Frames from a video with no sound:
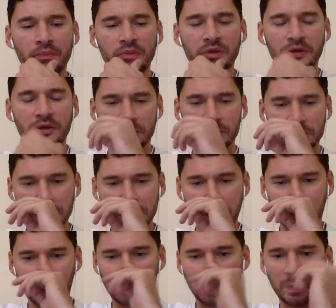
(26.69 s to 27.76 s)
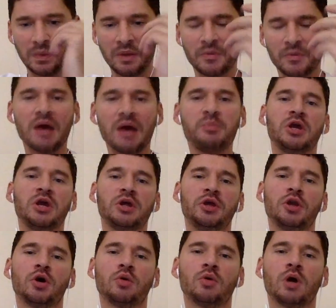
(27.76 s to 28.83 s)
because in my opinion, you
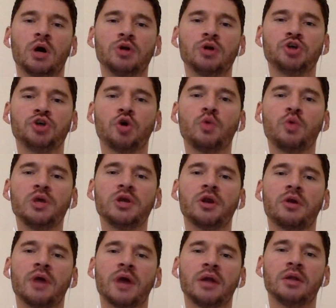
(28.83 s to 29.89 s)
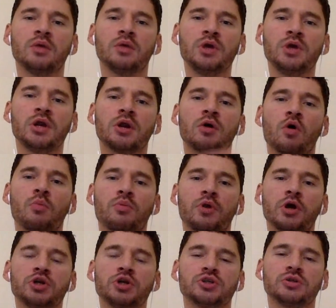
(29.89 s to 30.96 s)
know, uh, Joe Weider, right, the Weider
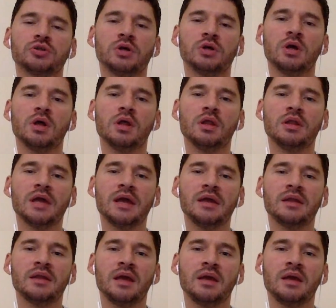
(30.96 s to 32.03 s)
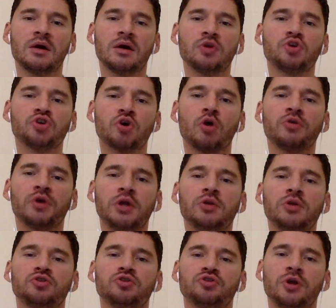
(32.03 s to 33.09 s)
Corporation, they they controlled the
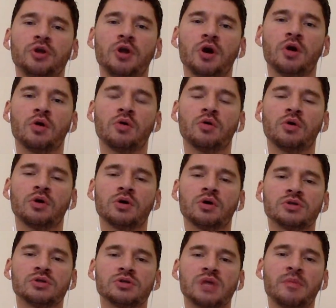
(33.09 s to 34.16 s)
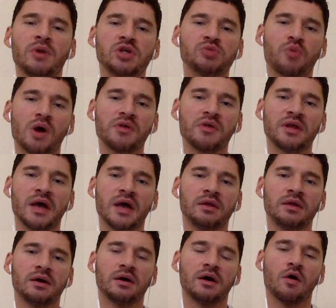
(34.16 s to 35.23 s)
industry, you know, because him and his brother they had
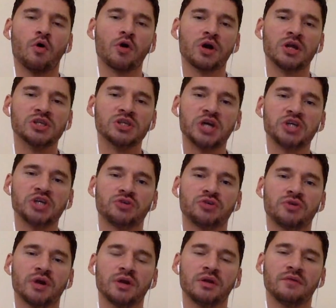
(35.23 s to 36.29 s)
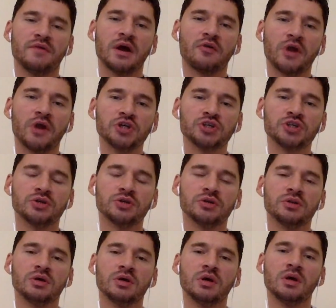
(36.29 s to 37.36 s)
the organization, right, the federation.
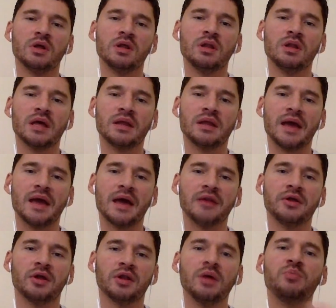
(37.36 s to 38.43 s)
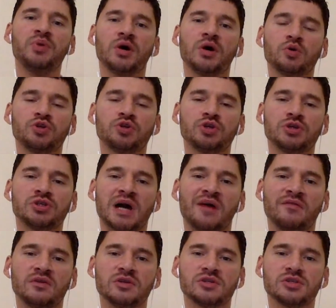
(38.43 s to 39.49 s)
Mm-hmm. Then they had the Olympia, which is
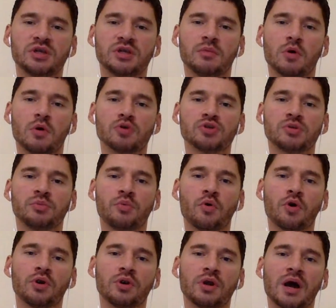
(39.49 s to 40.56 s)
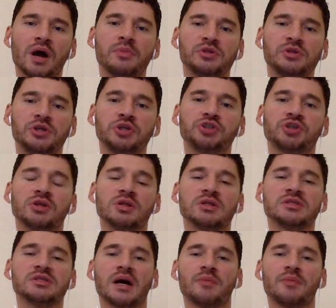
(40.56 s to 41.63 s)
obviously the most important competition at the
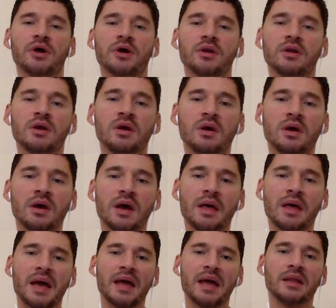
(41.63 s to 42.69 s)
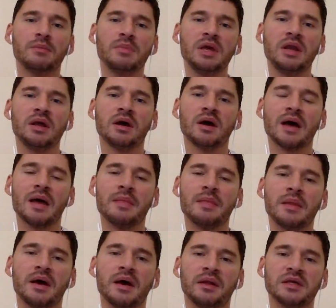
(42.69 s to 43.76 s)
time, right? And then they had the media, and
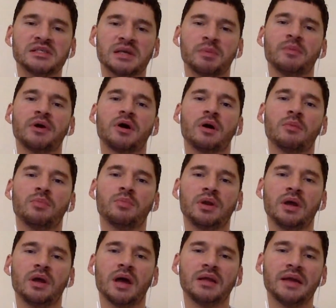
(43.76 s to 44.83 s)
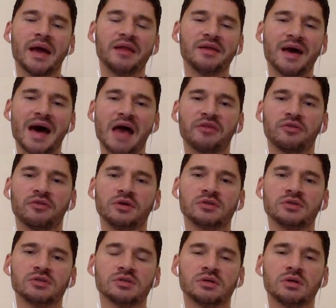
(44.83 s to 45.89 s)
then they had the supplement company, and they had the
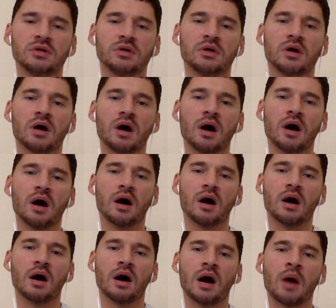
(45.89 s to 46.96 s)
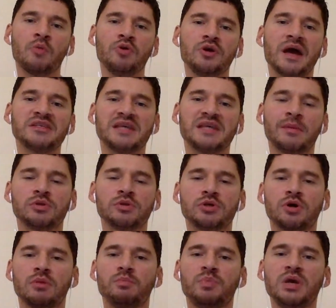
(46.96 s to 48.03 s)
athletes. And the athletes. How were you guys able to
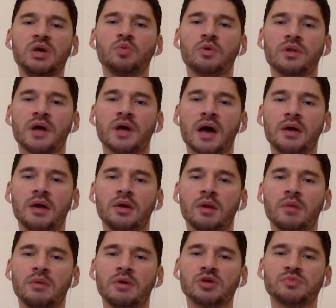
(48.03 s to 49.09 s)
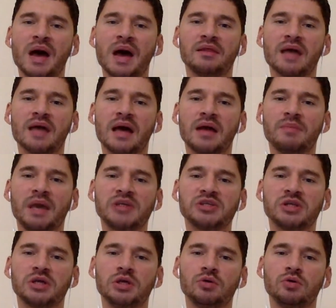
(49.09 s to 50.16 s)
compete with that? You know what I mean? Because back then,
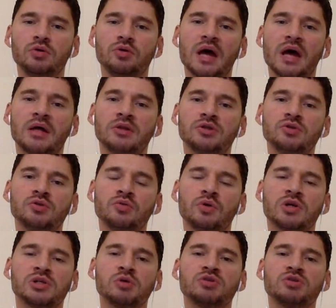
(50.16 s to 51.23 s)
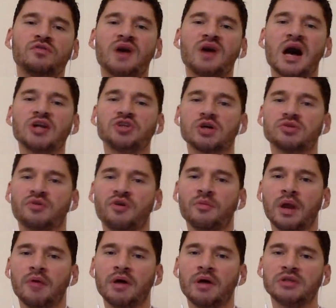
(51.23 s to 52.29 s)
basically, you, you had to do exclusive contracts with
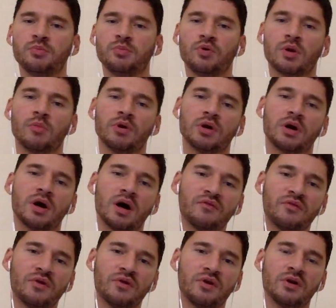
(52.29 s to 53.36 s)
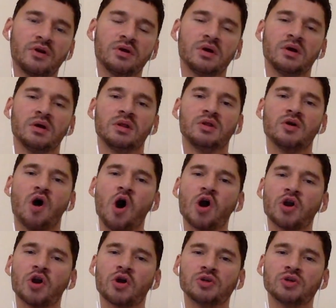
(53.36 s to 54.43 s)
everybody, right? To put them on a cover, the
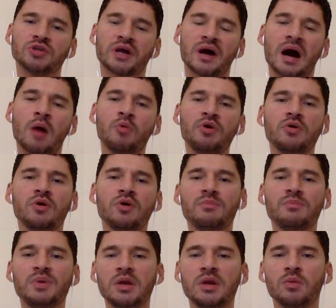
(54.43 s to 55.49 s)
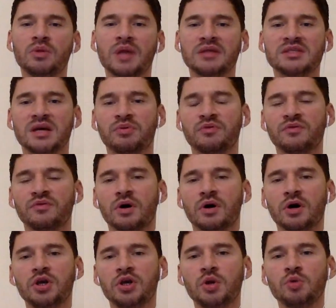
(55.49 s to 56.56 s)
articles like how were you competing with that type of
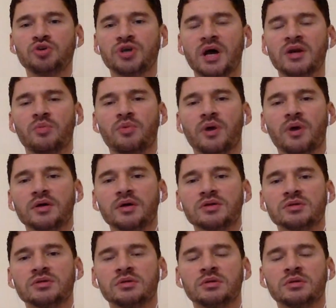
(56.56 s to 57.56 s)
a huge enterprise